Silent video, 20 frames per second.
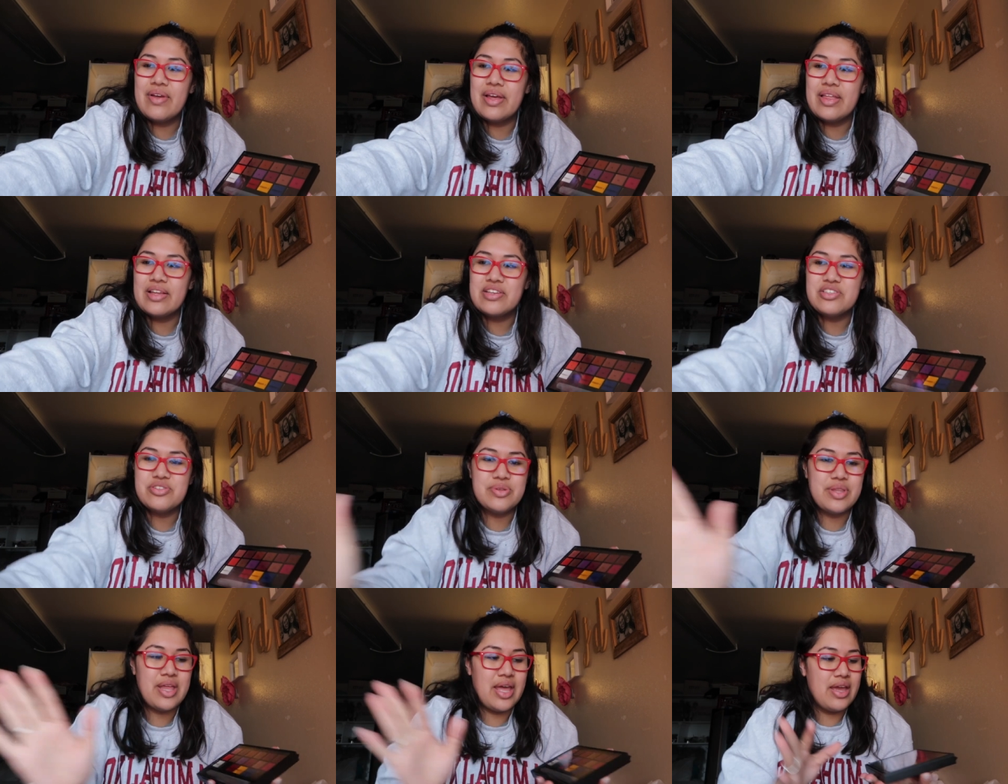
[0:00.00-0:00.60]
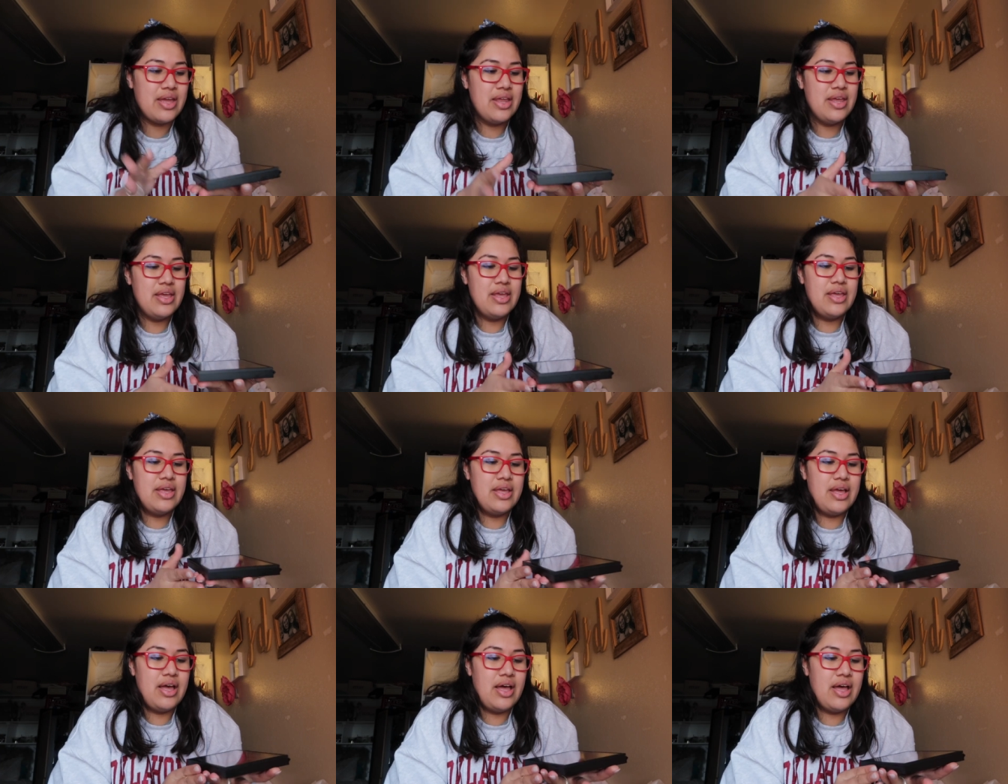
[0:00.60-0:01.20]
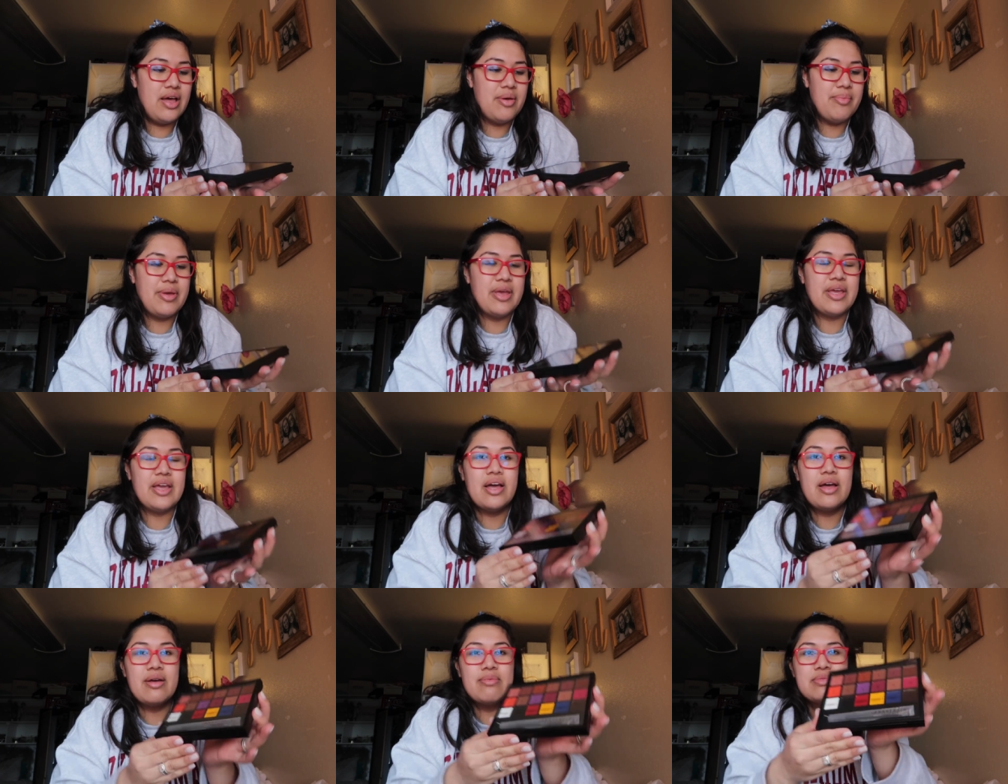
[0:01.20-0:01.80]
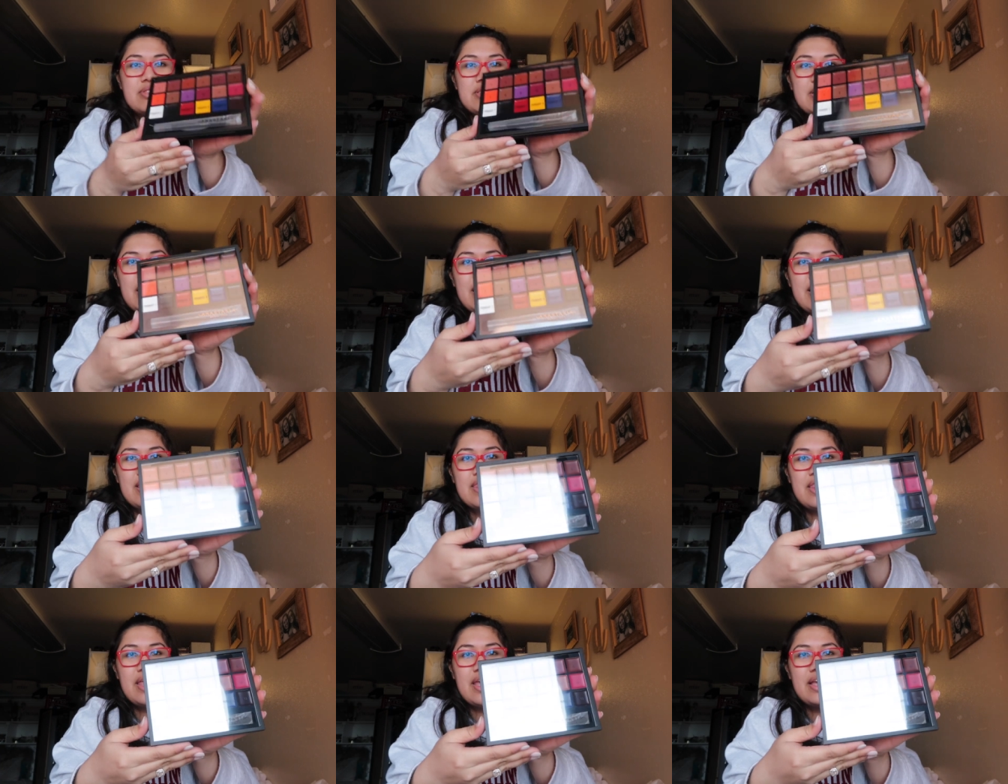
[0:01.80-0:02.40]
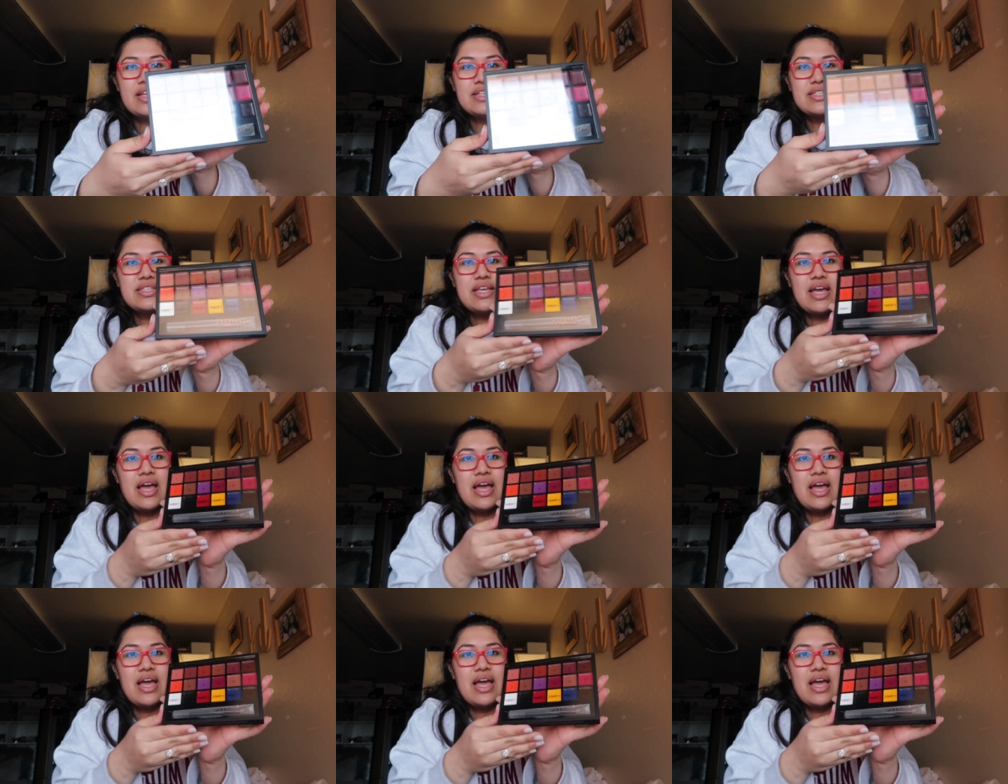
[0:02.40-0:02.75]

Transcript: I like doing that. Um, it comes like this.